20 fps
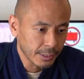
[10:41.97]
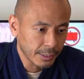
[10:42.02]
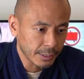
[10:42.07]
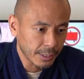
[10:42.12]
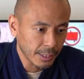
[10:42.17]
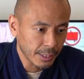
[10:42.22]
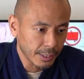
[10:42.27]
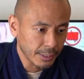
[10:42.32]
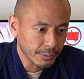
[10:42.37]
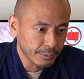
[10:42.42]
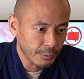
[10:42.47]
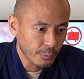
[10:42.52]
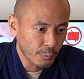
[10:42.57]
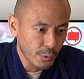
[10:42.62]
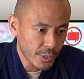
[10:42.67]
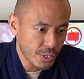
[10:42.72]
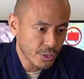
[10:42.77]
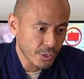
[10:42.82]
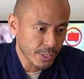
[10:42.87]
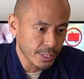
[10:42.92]
Then
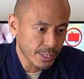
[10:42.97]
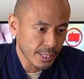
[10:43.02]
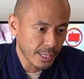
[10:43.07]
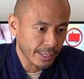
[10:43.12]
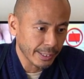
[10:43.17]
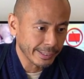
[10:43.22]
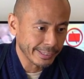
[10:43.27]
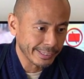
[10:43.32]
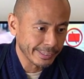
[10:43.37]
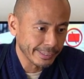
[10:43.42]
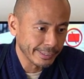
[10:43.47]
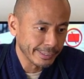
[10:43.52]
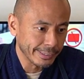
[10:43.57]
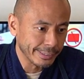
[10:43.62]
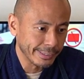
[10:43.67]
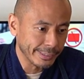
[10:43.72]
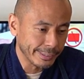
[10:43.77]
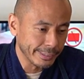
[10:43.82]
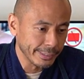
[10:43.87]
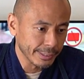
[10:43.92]
fish is
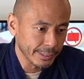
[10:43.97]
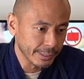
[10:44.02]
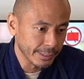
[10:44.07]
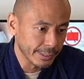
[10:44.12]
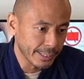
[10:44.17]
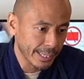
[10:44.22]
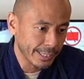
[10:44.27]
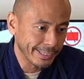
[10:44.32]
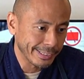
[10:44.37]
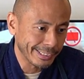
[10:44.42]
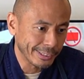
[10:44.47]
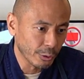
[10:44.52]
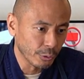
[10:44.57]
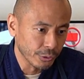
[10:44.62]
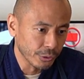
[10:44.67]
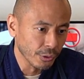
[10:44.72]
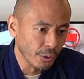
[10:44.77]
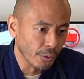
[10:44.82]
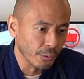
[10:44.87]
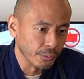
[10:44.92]
they
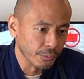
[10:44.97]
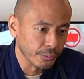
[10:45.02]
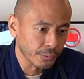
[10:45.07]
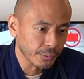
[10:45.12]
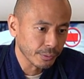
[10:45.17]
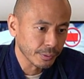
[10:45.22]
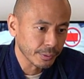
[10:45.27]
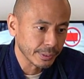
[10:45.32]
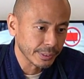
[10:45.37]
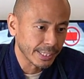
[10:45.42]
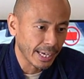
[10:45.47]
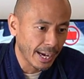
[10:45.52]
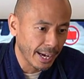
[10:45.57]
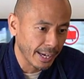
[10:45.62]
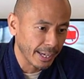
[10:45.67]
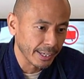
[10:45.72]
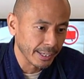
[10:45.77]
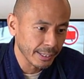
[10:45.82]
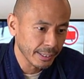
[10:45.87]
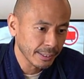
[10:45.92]
didn't know
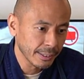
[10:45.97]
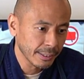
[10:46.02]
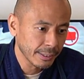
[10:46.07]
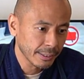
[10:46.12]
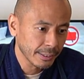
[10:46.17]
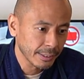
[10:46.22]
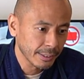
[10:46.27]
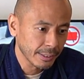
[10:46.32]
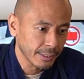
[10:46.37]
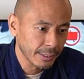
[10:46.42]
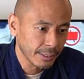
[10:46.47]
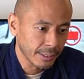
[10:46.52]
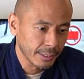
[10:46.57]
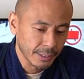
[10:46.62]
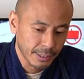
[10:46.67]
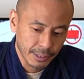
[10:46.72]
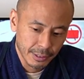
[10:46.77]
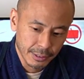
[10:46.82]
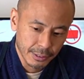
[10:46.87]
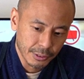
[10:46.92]
die
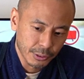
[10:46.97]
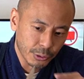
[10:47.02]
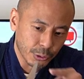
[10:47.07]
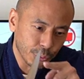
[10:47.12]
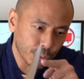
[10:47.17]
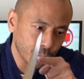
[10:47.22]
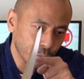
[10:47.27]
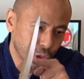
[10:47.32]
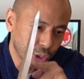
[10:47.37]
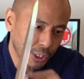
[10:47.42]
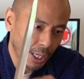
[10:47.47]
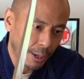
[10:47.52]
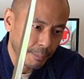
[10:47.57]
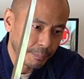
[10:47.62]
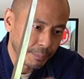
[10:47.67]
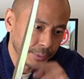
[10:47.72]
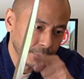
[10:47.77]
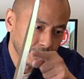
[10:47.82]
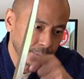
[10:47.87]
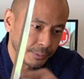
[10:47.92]
too sharp.